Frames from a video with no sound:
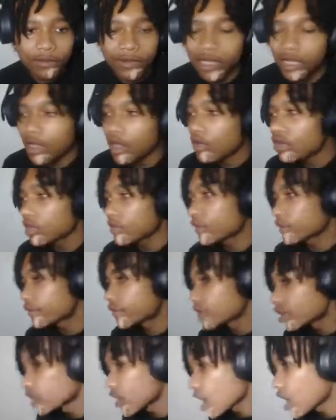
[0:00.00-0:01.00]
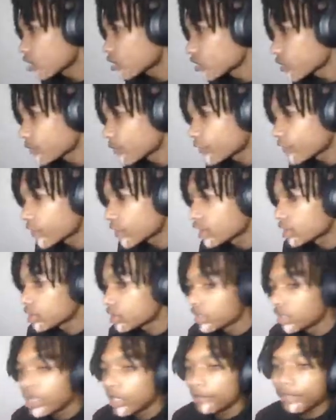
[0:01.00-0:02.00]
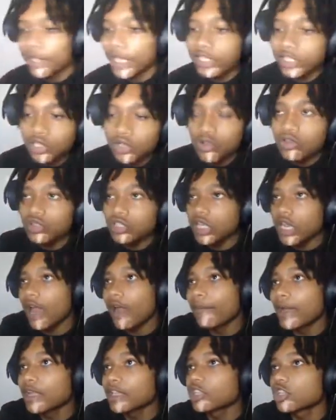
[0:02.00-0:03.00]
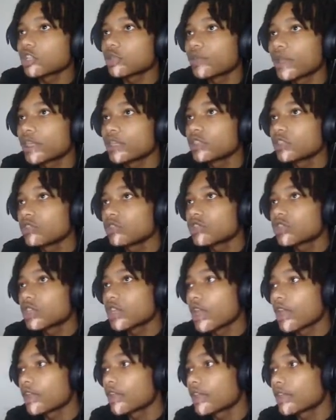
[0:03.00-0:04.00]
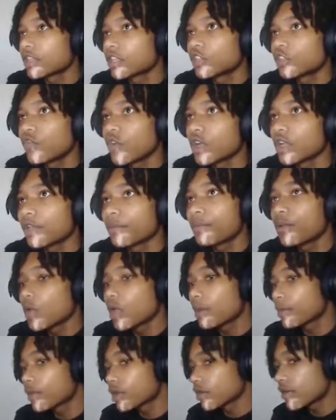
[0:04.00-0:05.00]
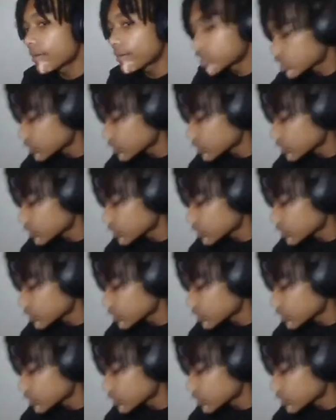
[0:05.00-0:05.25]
bro. I don't give a fuck. I don't give a fuck. Play twos? Yeah, I'm about to just play twos, chat. At this fucking point, bro, I'm gonna